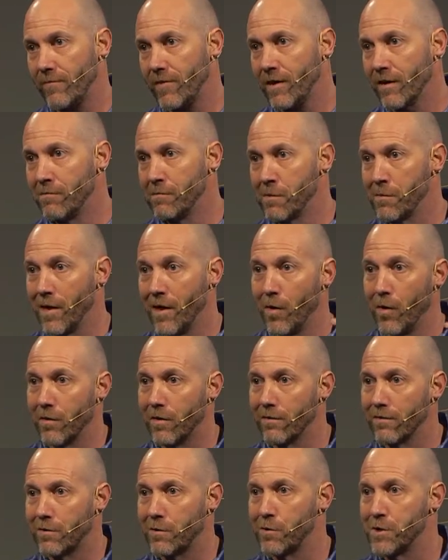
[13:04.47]
Remember that
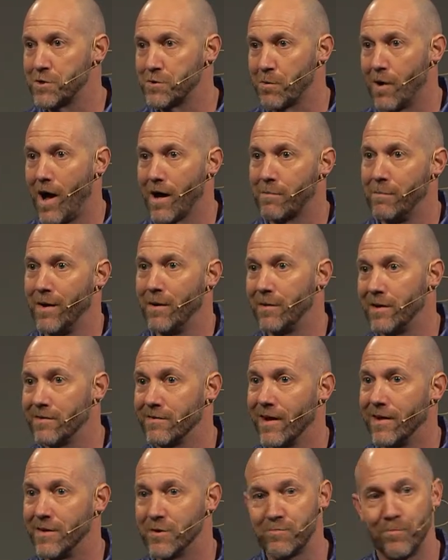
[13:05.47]
old Chris Rock bit when he's
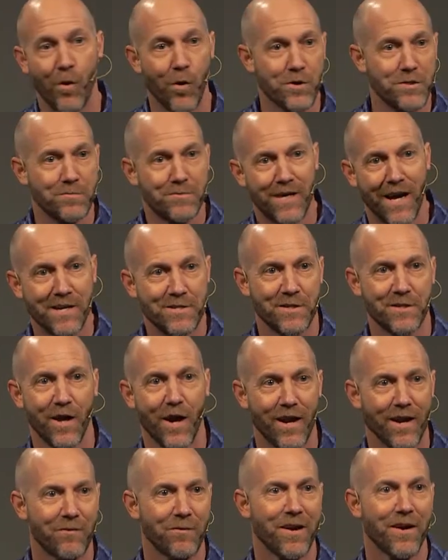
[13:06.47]
like, just pour some tussin
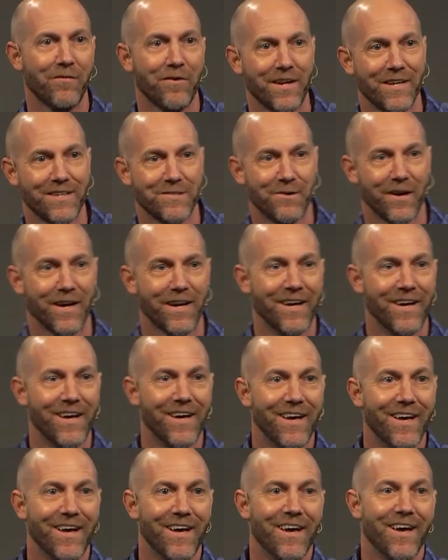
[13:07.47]
on it, whatever it is, right?
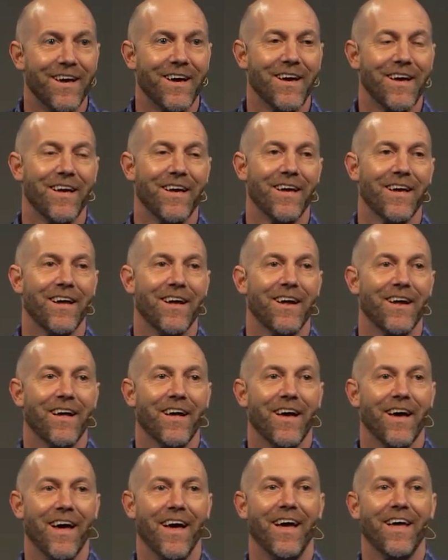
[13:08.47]

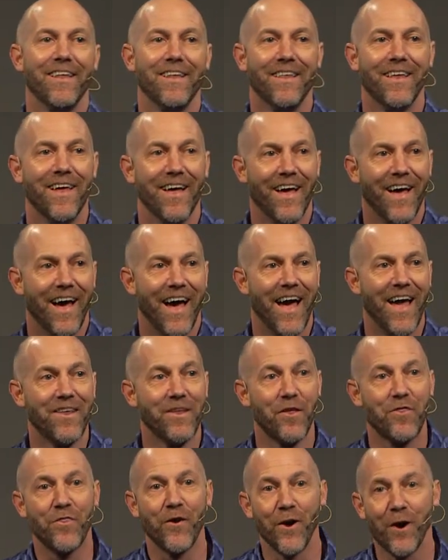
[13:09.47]
And
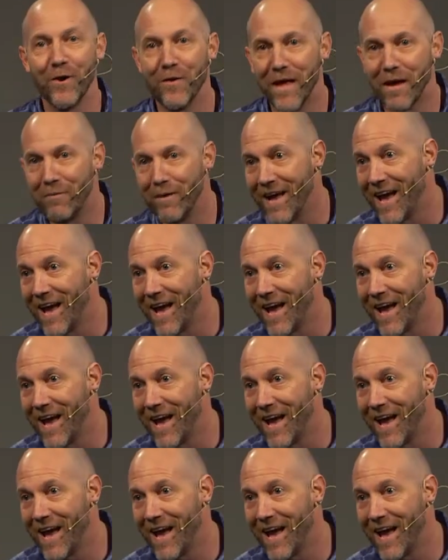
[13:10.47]
the third thing we